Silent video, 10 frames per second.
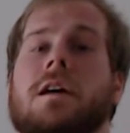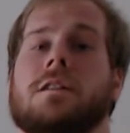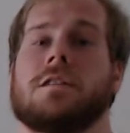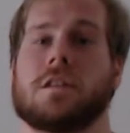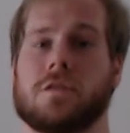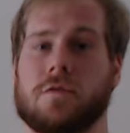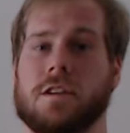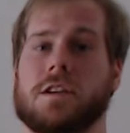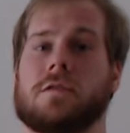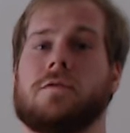as long as you're
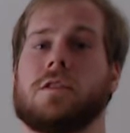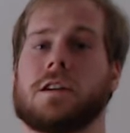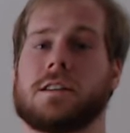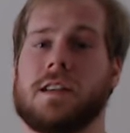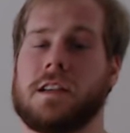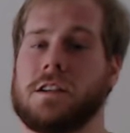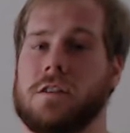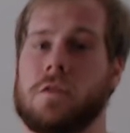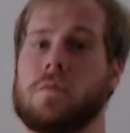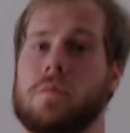reaching full
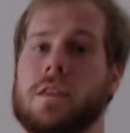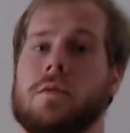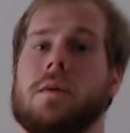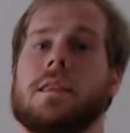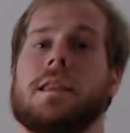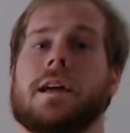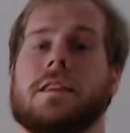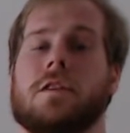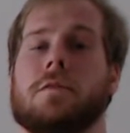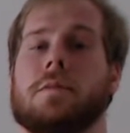extension with the one leg that
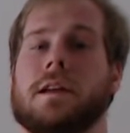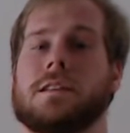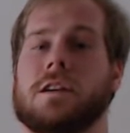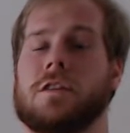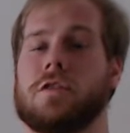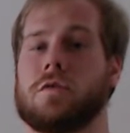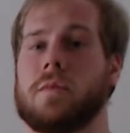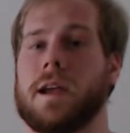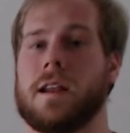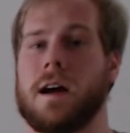you're placing your
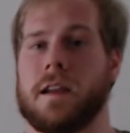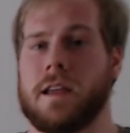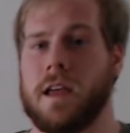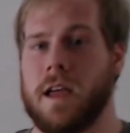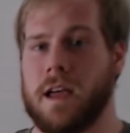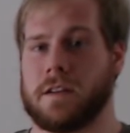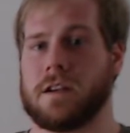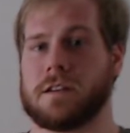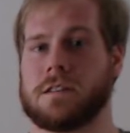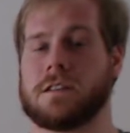weight on and
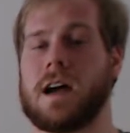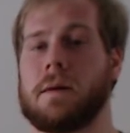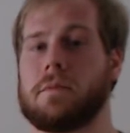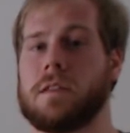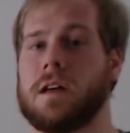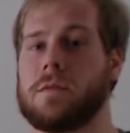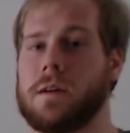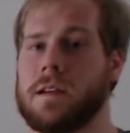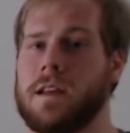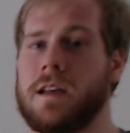touch the top with the other one.
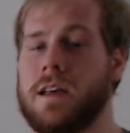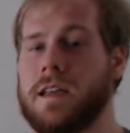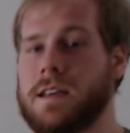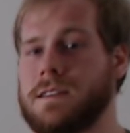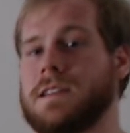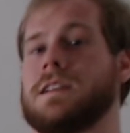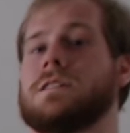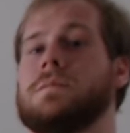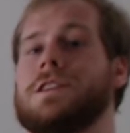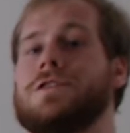Yes, that does
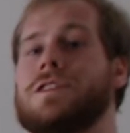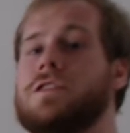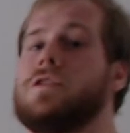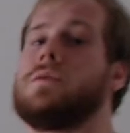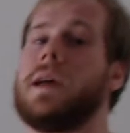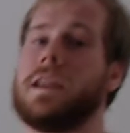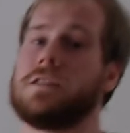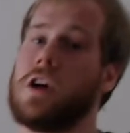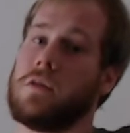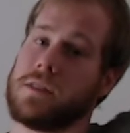mean you can do a
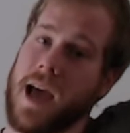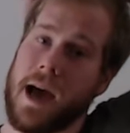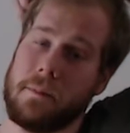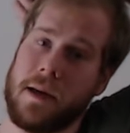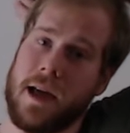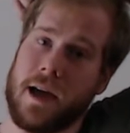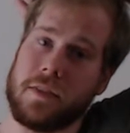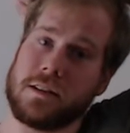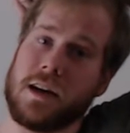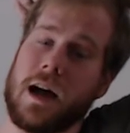toe tap at the
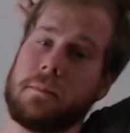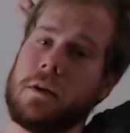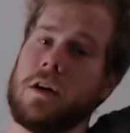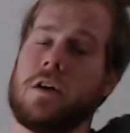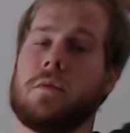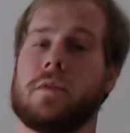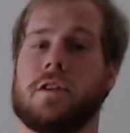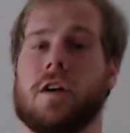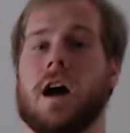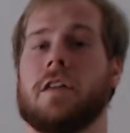top with
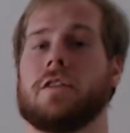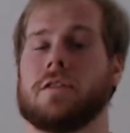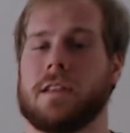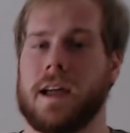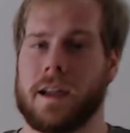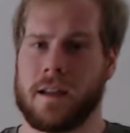your other leg.